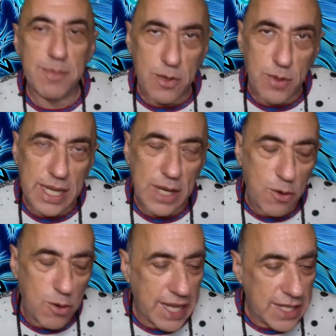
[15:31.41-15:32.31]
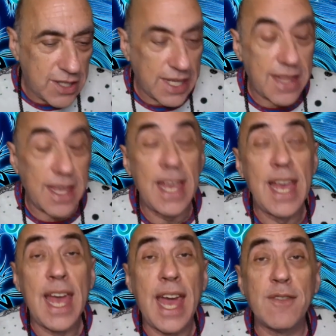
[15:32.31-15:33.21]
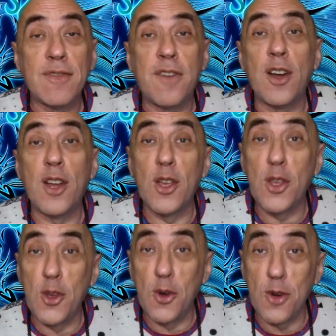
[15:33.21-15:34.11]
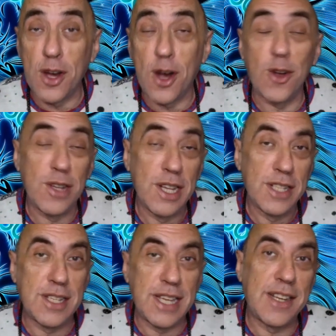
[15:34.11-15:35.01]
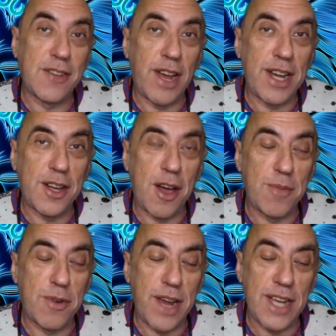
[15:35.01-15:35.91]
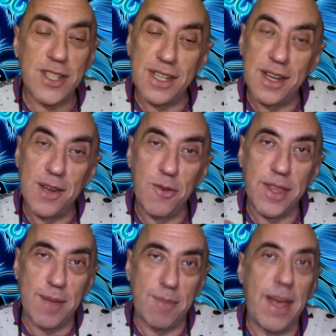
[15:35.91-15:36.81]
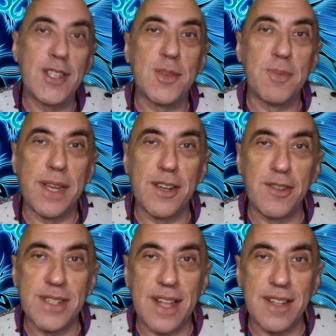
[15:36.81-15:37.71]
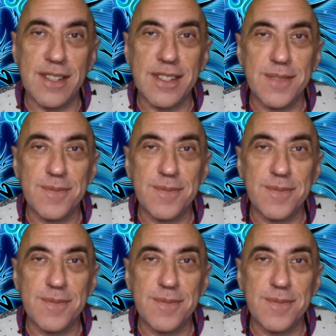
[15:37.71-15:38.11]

but we can all get together and follow your goal to get greater cooperation with a much better result.